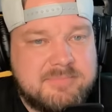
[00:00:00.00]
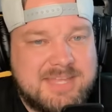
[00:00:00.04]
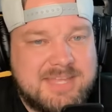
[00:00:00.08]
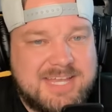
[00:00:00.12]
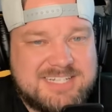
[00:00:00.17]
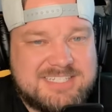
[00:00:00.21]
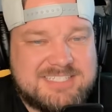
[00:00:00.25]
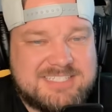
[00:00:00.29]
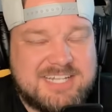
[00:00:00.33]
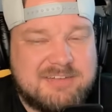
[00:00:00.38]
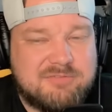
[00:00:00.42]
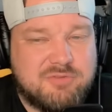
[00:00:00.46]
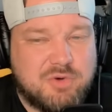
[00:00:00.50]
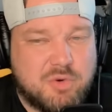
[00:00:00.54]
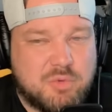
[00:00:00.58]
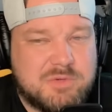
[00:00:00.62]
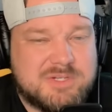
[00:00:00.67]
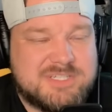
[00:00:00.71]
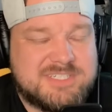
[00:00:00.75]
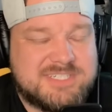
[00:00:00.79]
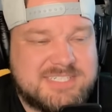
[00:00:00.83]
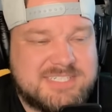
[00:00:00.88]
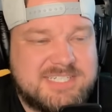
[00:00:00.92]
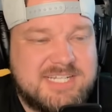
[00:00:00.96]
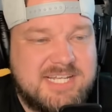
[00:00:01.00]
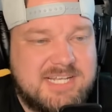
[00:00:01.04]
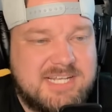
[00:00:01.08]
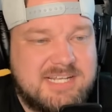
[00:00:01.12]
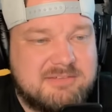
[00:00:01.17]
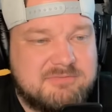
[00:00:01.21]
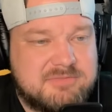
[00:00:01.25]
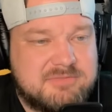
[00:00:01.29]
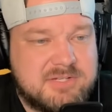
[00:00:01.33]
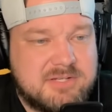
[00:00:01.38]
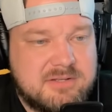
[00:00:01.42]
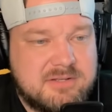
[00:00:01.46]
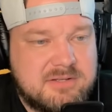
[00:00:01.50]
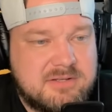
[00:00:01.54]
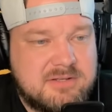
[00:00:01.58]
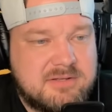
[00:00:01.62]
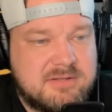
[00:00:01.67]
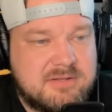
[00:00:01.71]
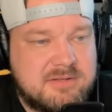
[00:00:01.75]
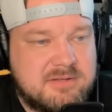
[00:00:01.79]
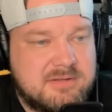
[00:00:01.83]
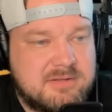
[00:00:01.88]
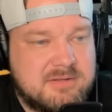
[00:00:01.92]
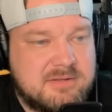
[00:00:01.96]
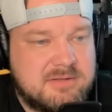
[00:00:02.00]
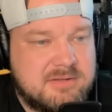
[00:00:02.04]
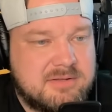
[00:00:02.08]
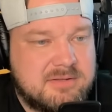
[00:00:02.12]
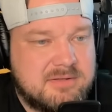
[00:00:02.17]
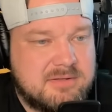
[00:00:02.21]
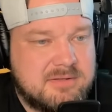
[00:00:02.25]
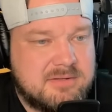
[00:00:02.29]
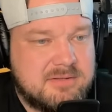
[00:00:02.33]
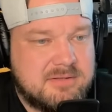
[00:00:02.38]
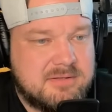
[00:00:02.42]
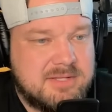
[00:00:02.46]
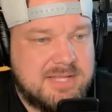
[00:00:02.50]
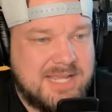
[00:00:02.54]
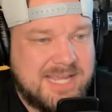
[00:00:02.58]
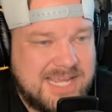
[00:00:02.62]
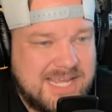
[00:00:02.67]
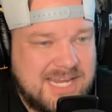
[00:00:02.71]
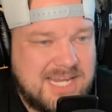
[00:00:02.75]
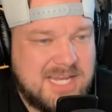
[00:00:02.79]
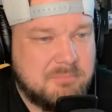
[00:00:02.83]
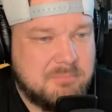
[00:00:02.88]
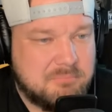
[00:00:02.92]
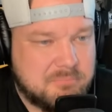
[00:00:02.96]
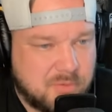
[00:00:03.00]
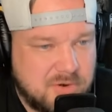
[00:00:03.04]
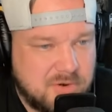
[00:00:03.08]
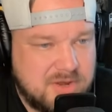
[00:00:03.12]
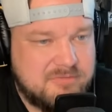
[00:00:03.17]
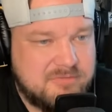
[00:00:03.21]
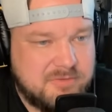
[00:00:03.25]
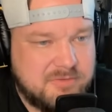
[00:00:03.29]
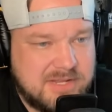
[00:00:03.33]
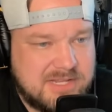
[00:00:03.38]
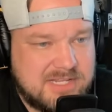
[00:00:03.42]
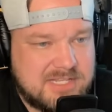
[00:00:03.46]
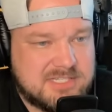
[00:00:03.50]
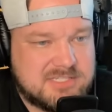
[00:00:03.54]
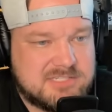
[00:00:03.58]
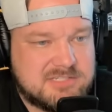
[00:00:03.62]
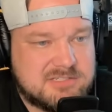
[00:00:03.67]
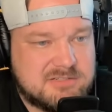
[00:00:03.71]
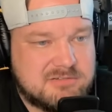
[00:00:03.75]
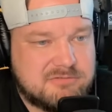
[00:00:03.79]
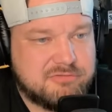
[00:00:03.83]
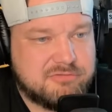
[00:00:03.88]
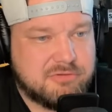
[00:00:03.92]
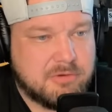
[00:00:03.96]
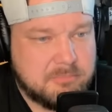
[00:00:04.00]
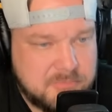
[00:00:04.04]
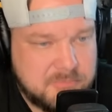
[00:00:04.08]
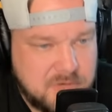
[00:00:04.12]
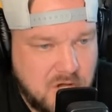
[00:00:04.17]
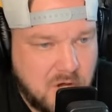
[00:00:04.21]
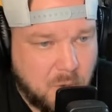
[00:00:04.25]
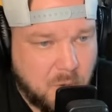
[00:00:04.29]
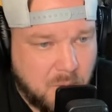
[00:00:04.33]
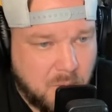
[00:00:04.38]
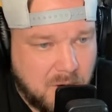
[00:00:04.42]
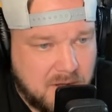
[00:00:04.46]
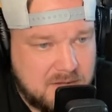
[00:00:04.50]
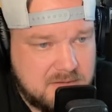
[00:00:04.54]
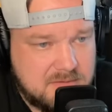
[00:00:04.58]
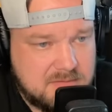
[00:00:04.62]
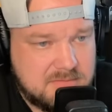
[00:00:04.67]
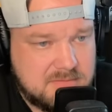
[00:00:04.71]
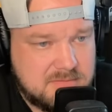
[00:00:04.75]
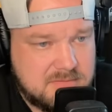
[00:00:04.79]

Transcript: has ever received any briefings from NOAA.